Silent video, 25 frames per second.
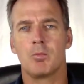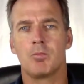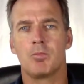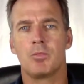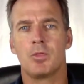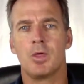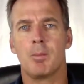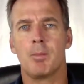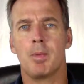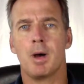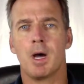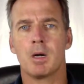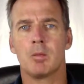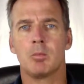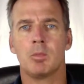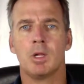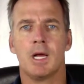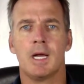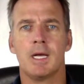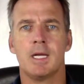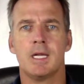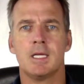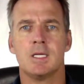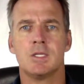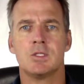The bottom
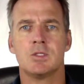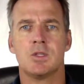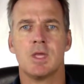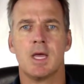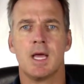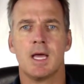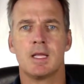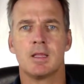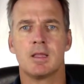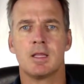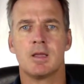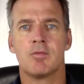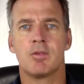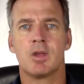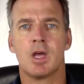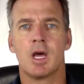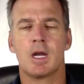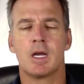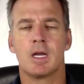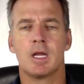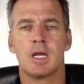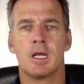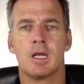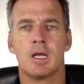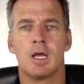line is that they've
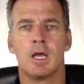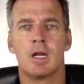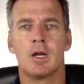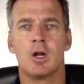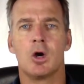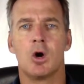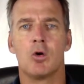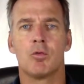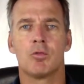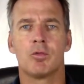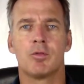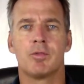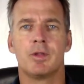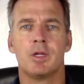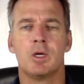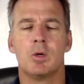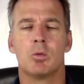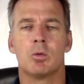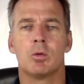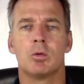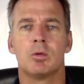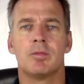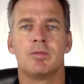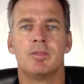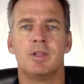got an overview
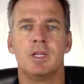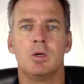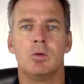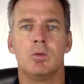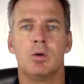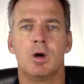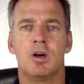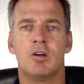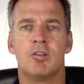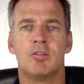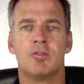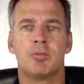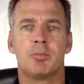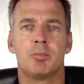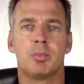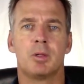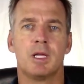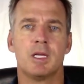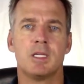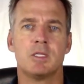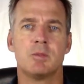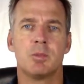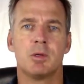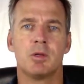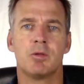or review of
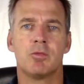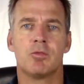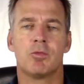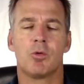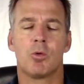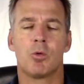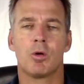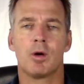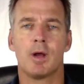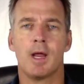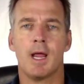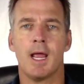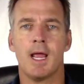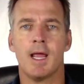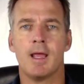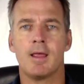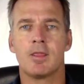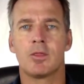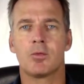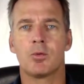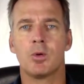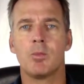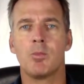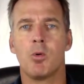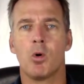placement for a
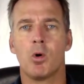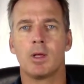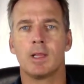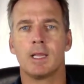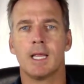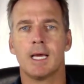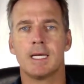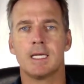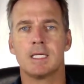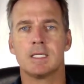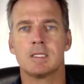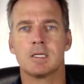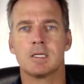3-point lighting